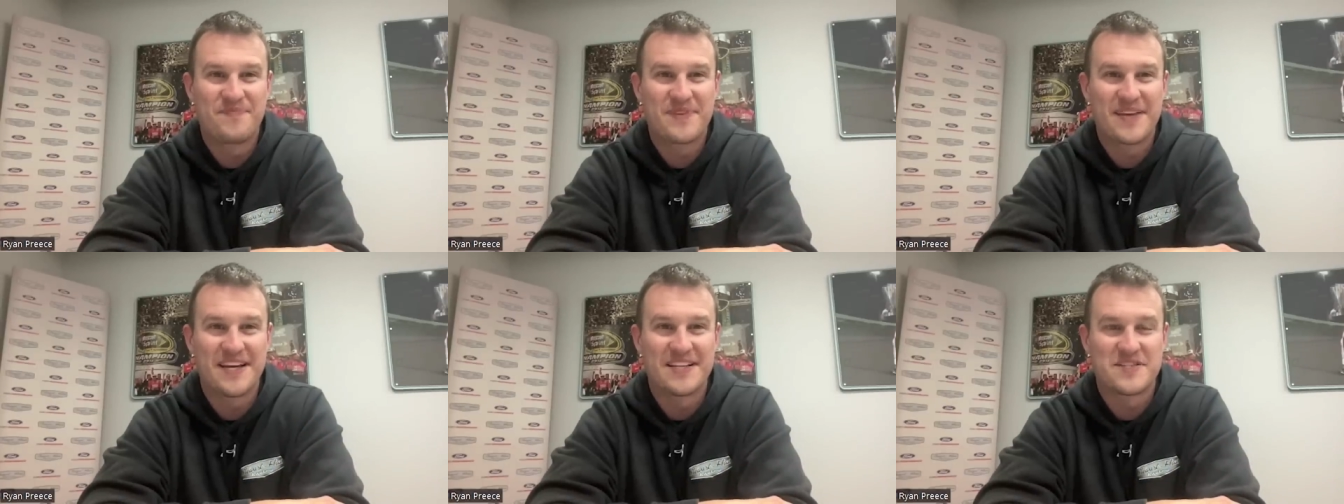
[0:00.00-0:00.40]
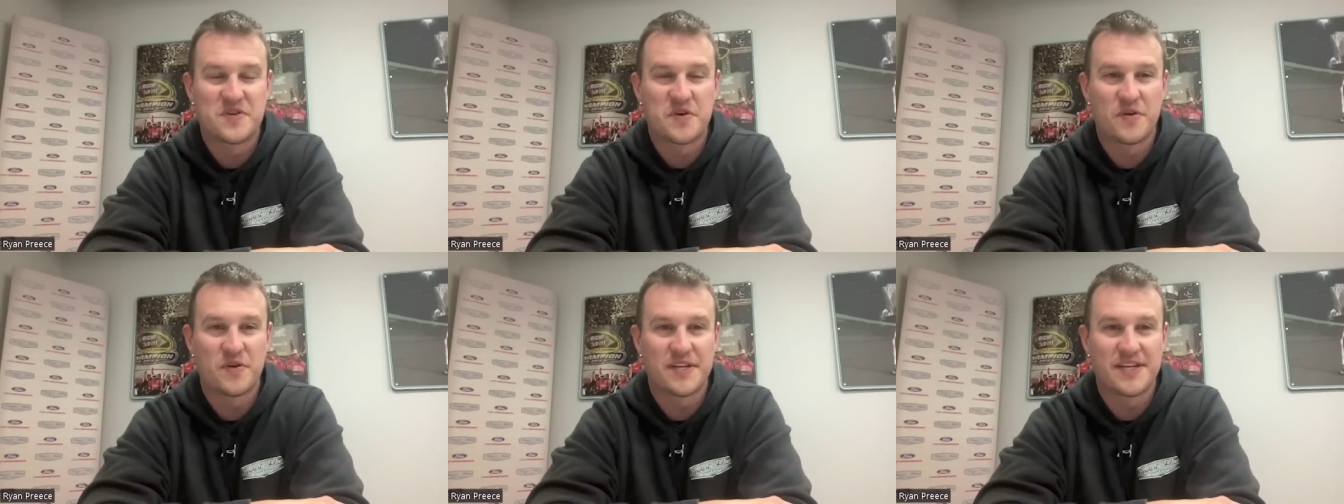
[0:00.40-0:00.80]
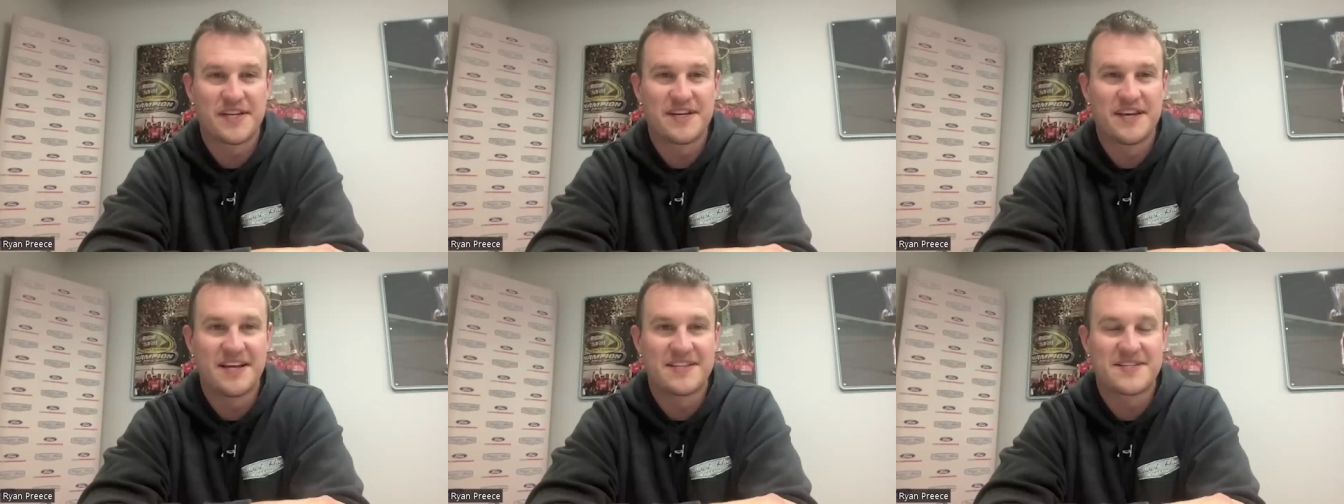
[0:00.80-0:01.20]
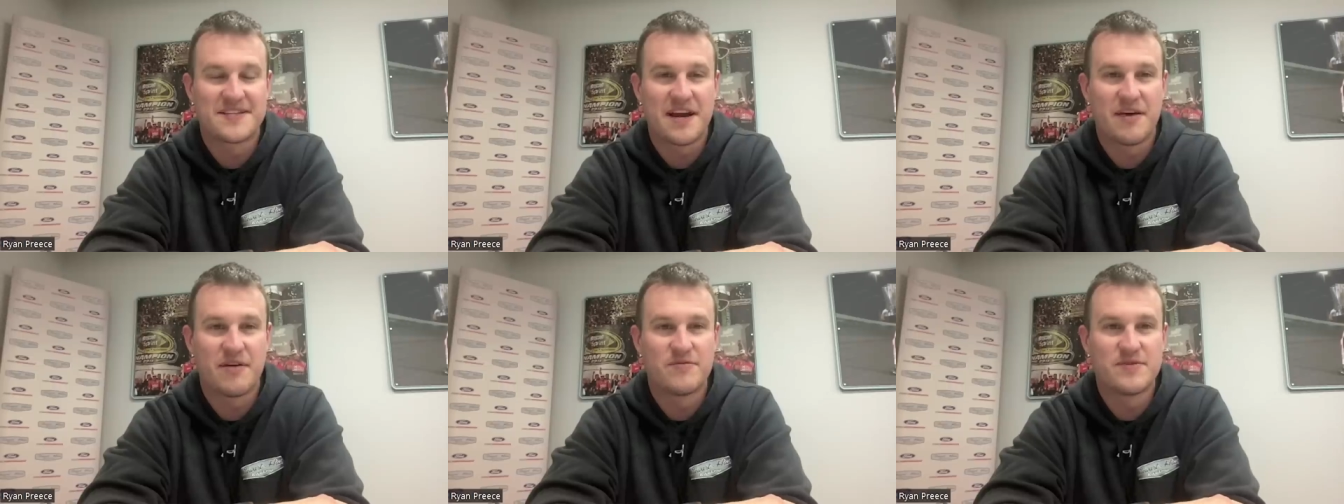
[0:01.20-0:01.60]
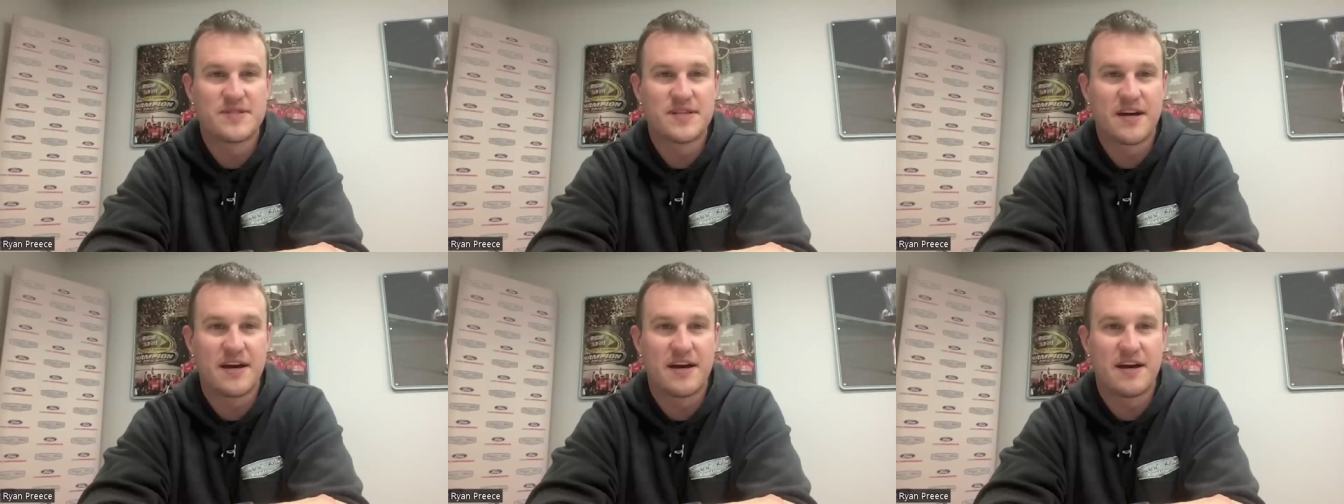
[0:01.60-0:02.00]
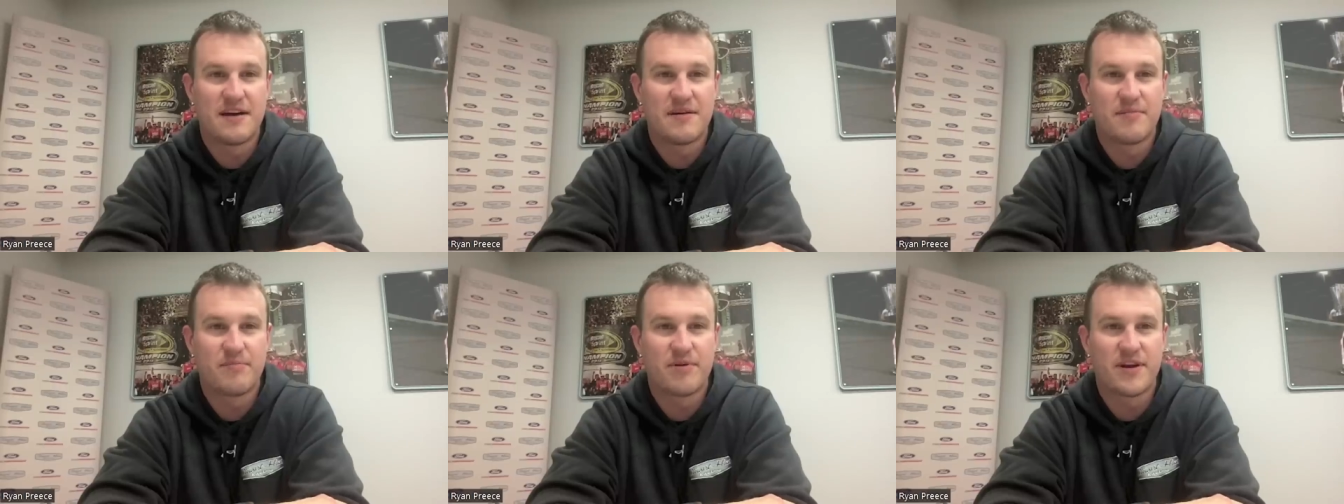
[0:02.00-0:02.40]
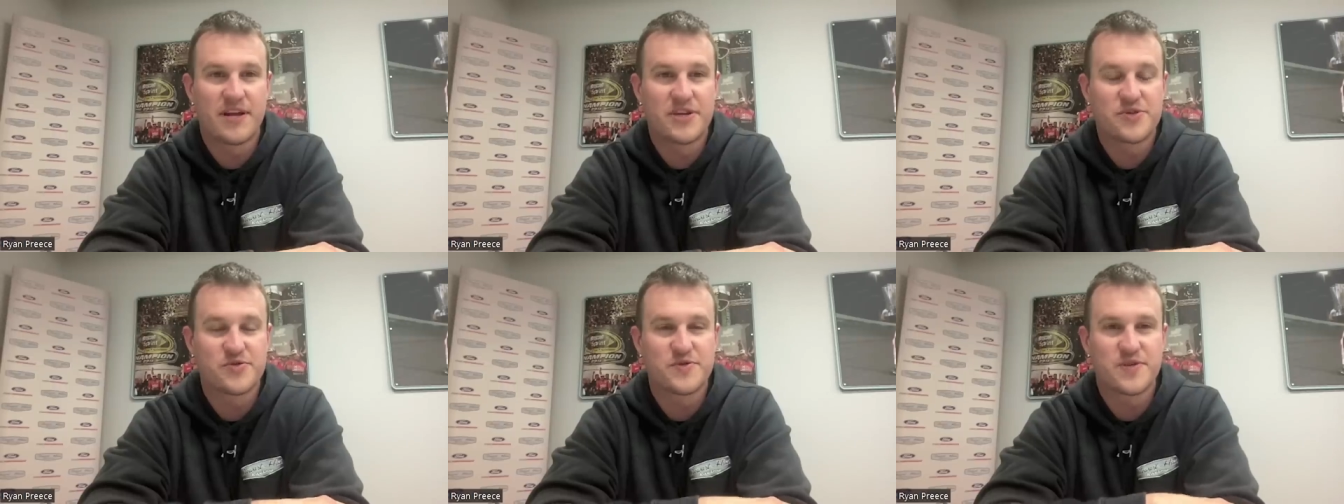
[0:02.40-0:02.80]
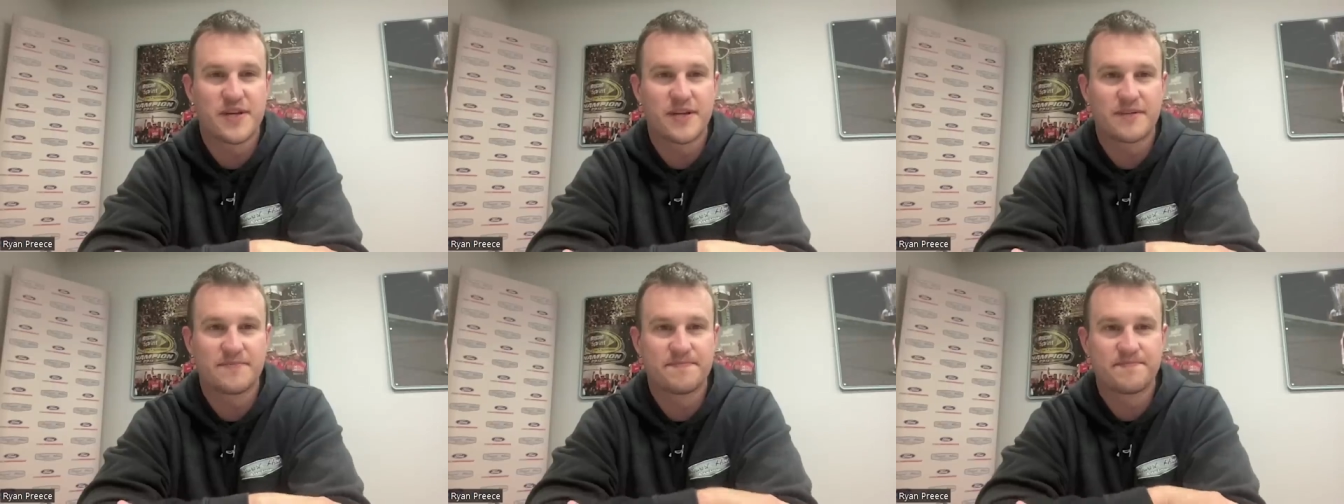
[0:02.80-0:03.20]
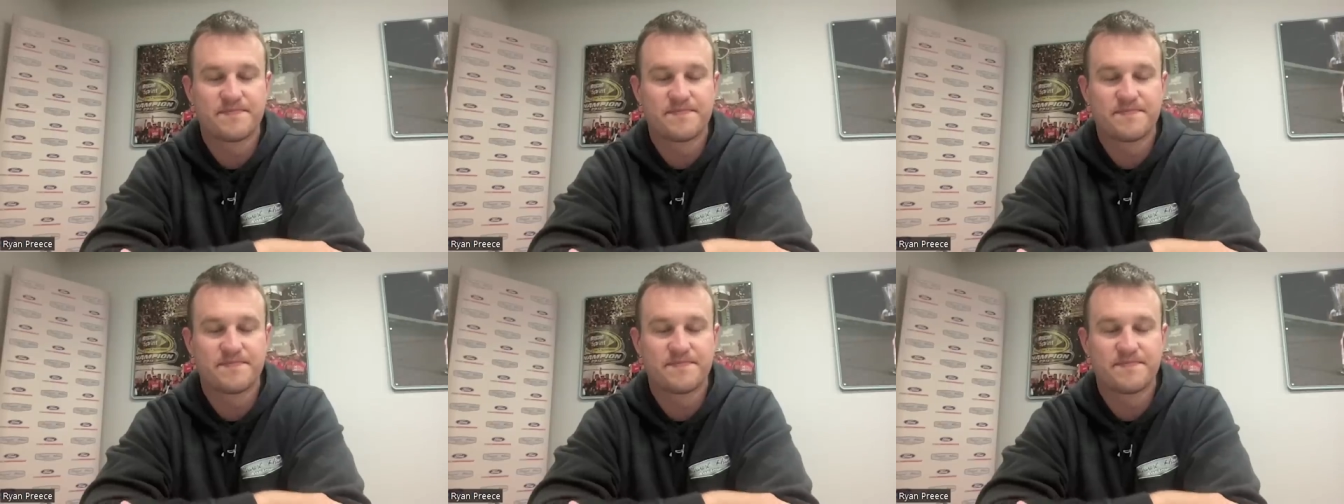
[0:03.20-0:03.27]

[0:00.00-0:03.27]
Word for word: it certainly it sounds uh, pretty interesting.